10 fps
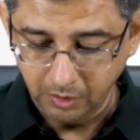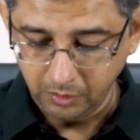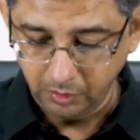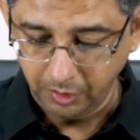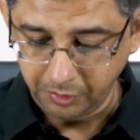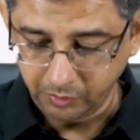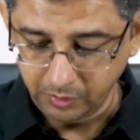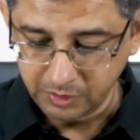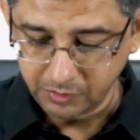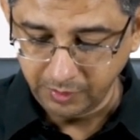
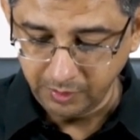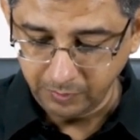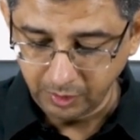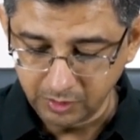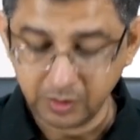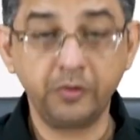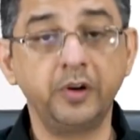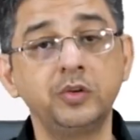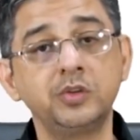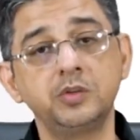nitroglycerin, because it
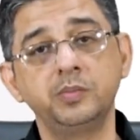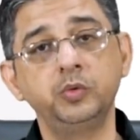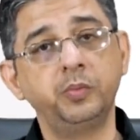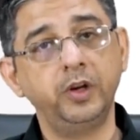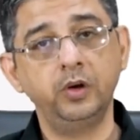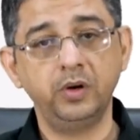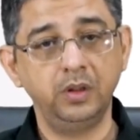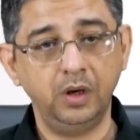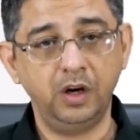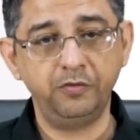reduces both preload and
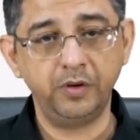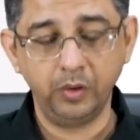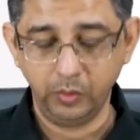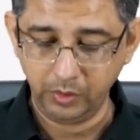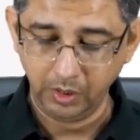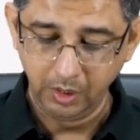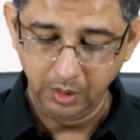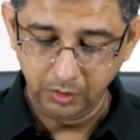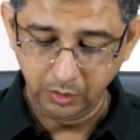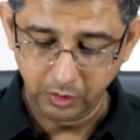the afterload;
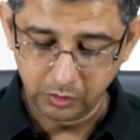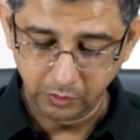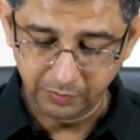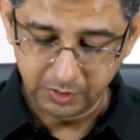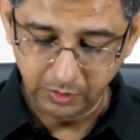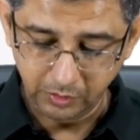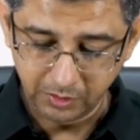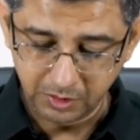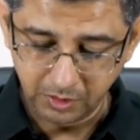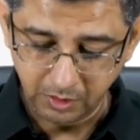then is obviously
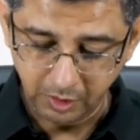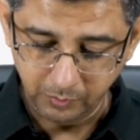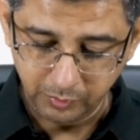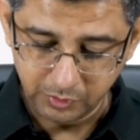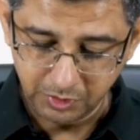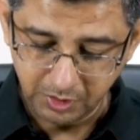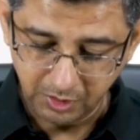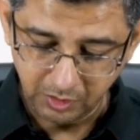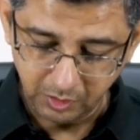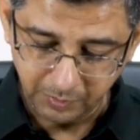oxygen and positioning
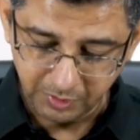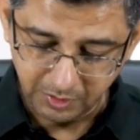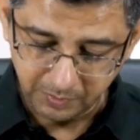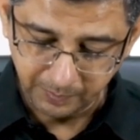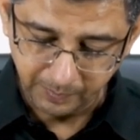in the patient.